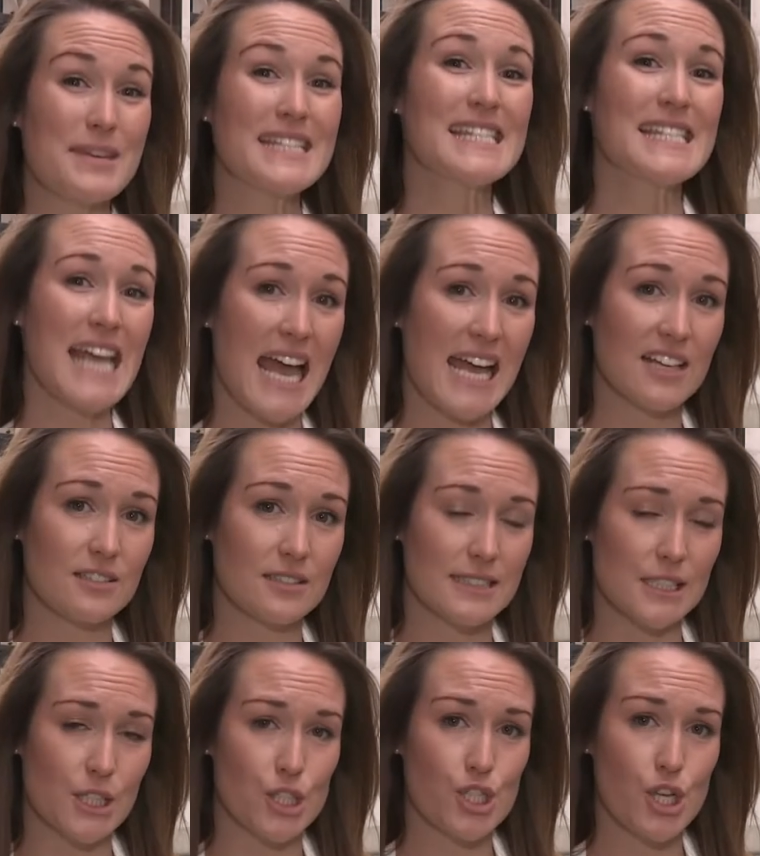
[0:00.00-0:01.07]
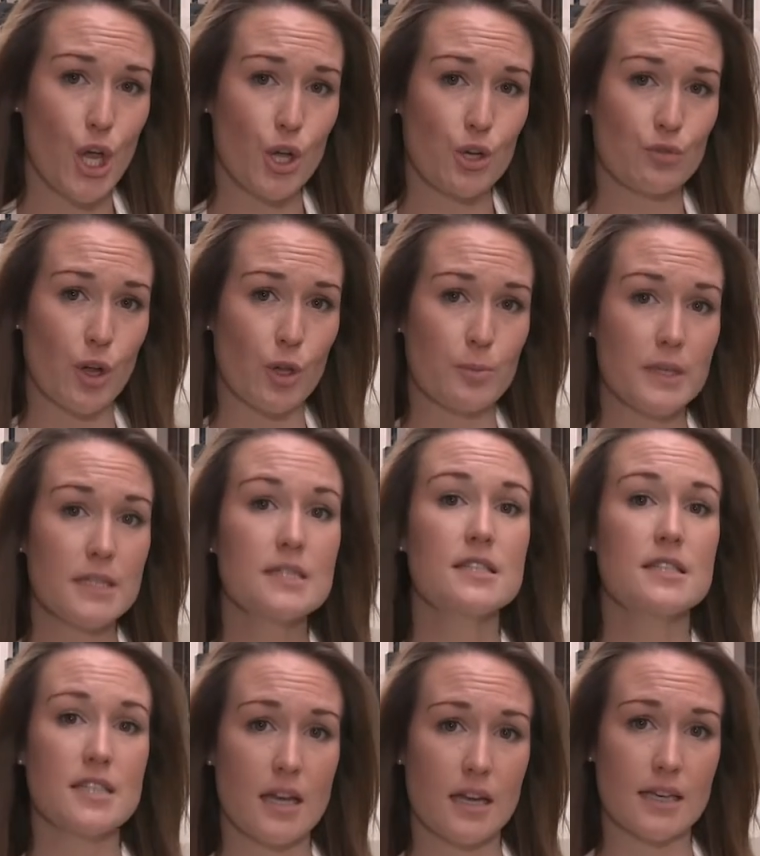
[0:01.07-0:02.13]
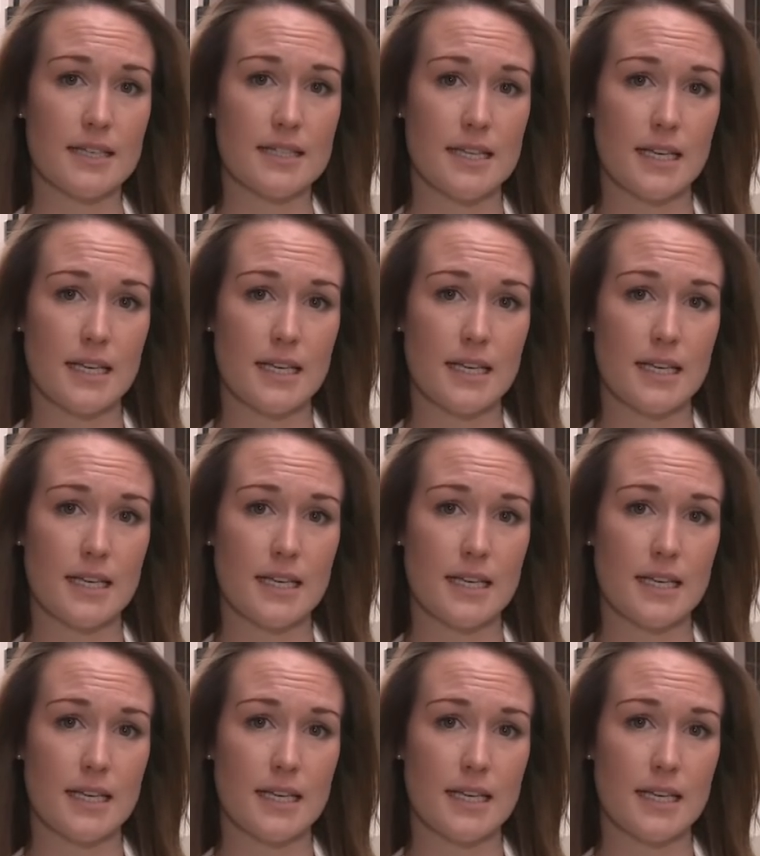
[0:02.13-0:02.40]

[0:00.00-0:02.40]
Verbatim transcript: entangled in a tow rope and died.